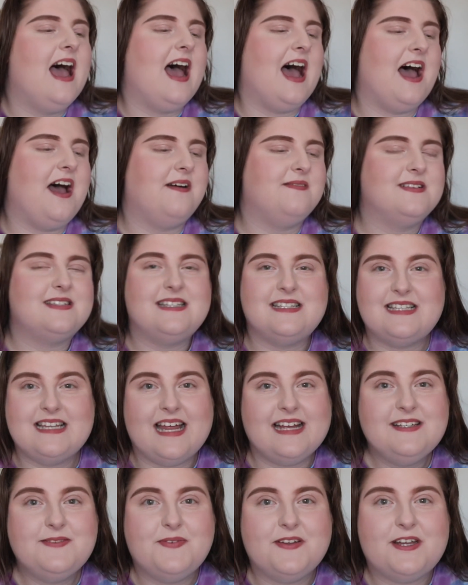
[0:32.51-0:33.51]
So
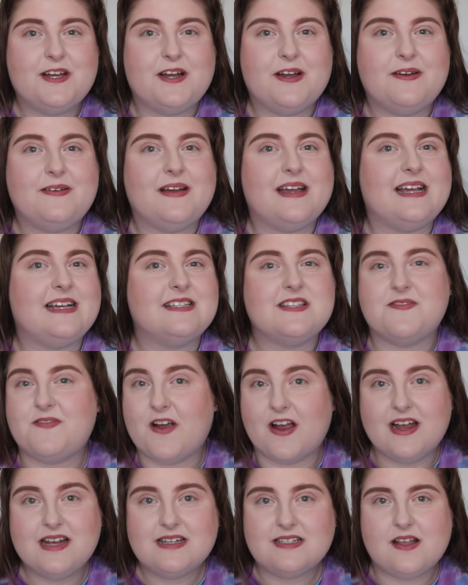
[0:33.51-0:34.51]
today's video is a
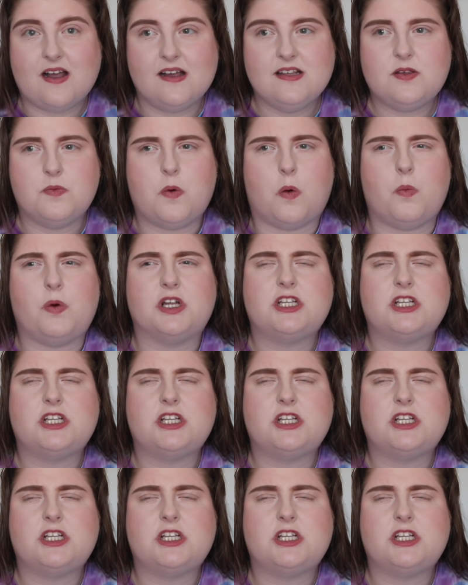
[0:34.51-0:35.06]
very exciting one,